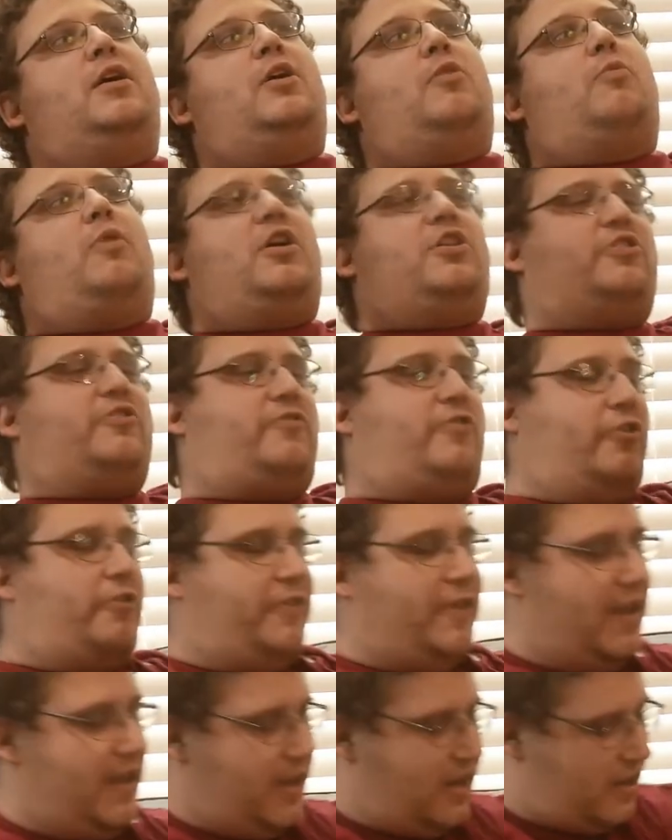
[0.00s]
wonderful
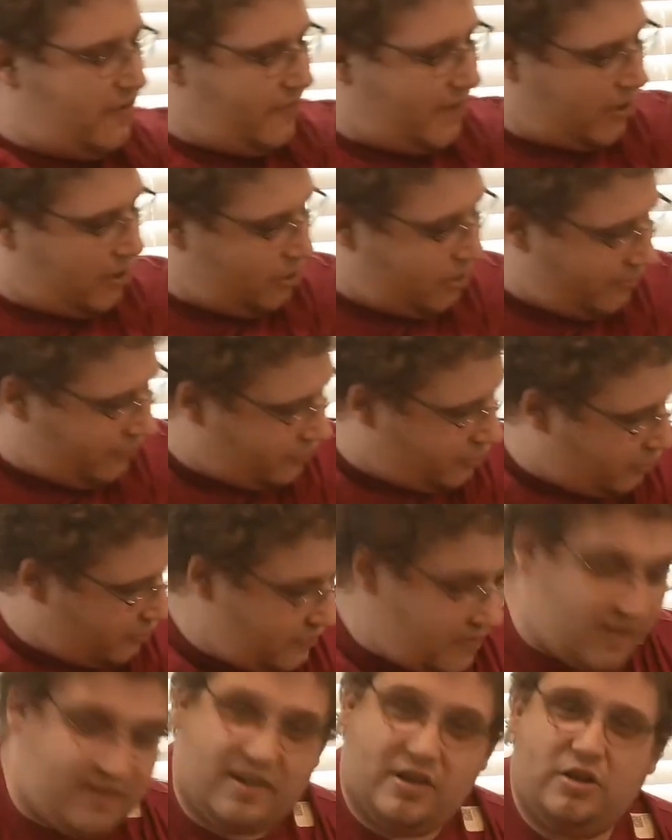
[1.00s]
thing, and if I could have
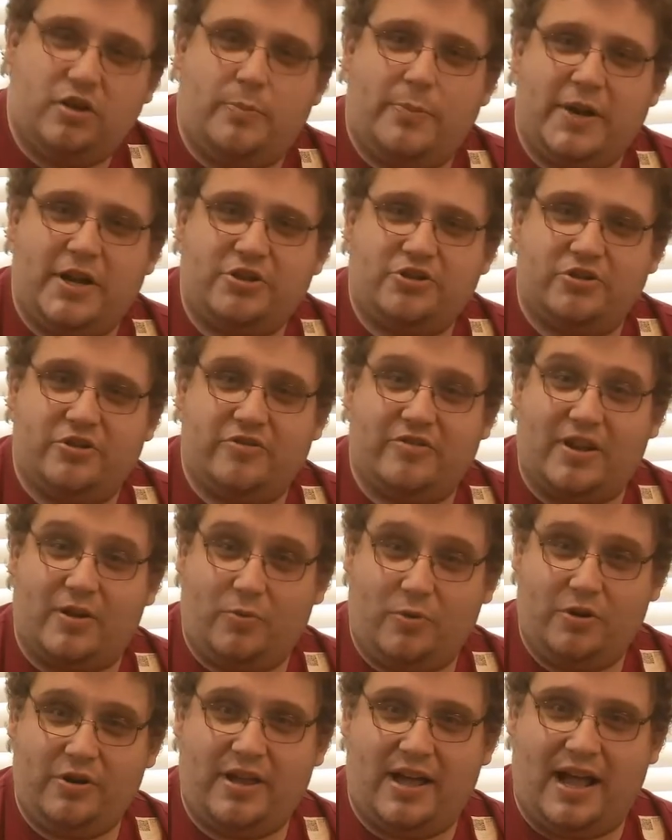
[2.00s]
turned this into pictures, I
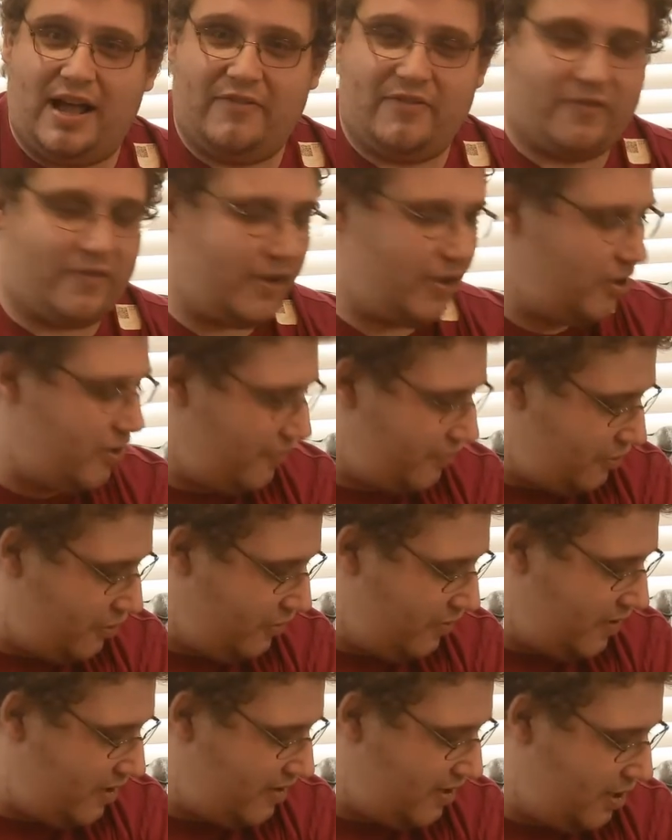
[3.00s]
would have. If I could have
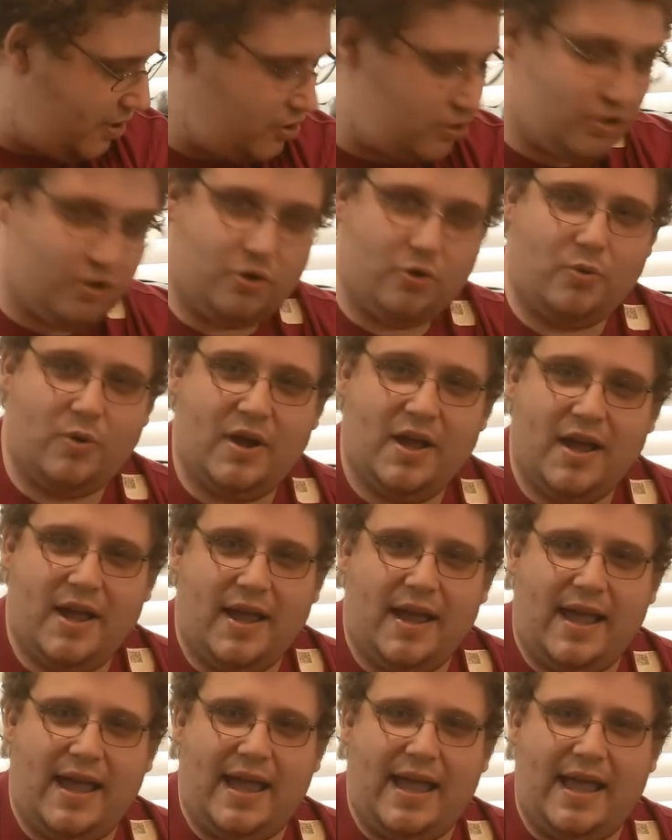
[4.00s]
turned this into
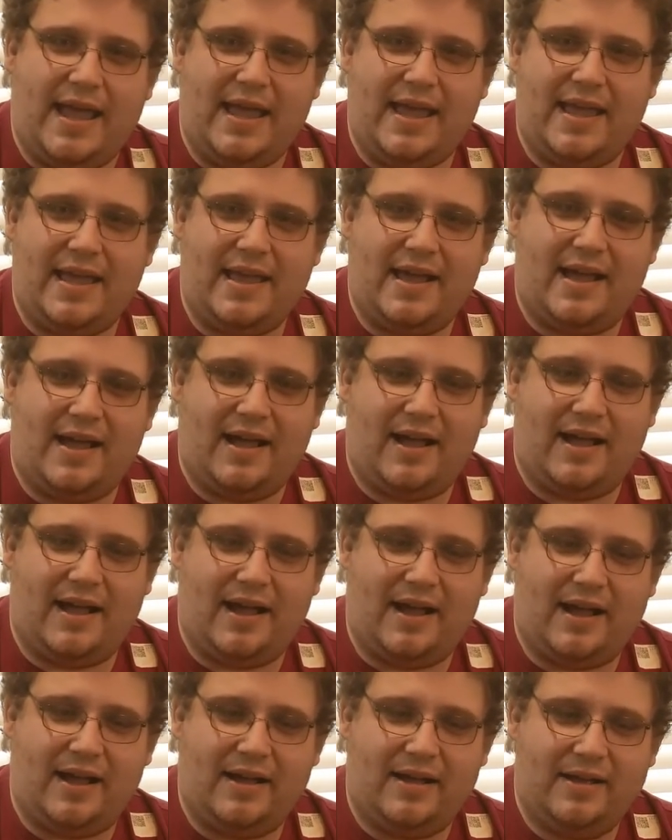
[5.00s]

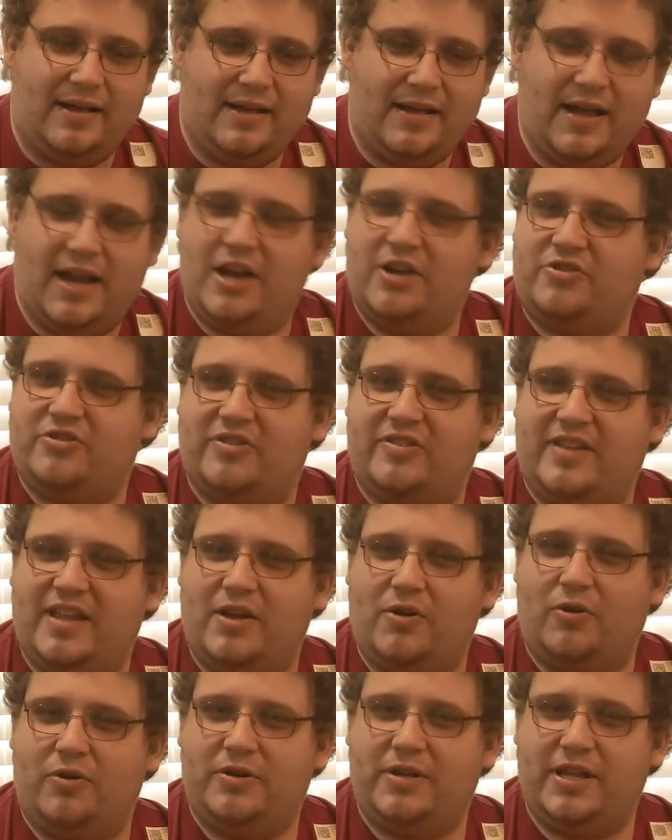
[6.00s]
a
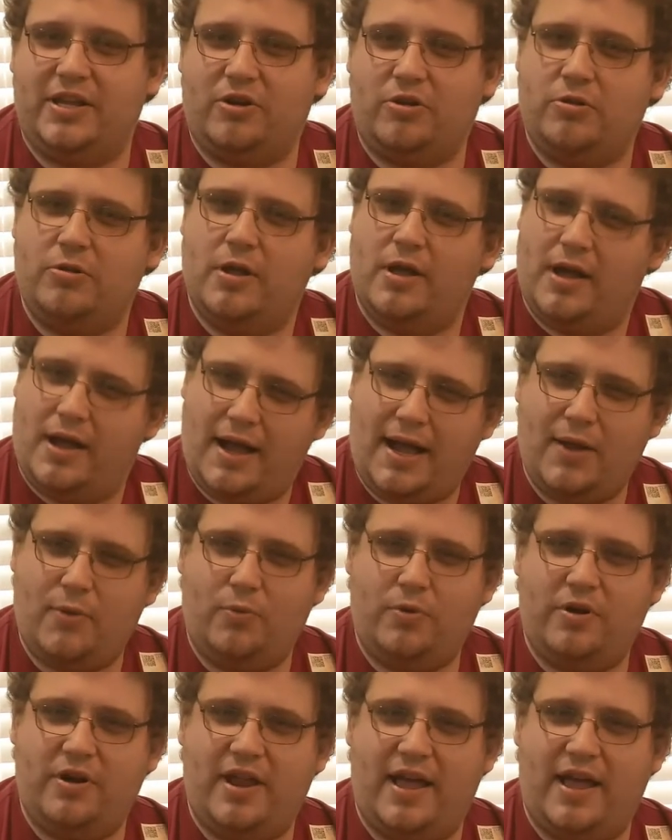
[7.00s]
interesting ordeal, I would